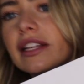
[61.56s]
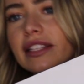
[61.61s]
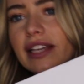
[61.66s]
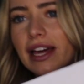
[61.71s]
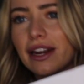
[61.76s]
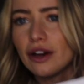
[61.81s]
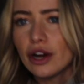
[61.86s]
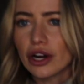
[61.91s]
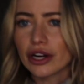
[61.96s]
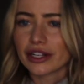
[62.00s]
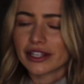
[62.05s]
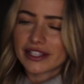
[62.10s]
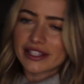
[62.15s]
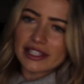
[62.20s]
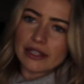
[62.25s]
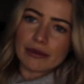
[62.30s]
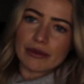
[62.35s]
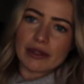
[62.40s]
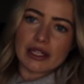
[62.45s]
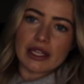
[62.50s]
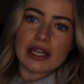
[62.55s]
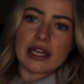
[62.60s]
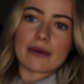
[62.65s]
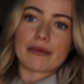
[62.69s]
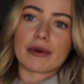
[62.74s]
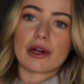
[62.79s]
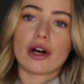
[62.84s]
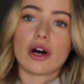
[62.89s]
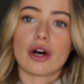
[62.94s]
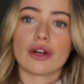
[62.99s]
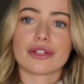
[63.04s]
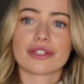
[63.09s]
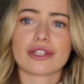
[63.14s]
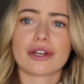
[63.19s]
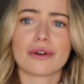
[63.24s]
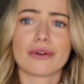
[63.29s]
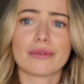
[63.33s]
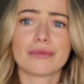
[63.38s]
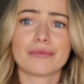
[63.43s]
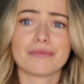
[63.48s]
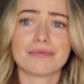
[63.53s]
It's kind of hard to see with the camera
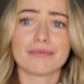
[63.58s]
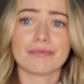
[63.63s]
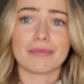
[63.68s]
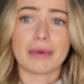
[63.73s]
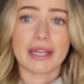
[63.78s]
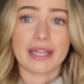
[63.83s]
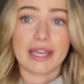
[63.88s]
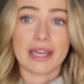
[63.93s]
also. My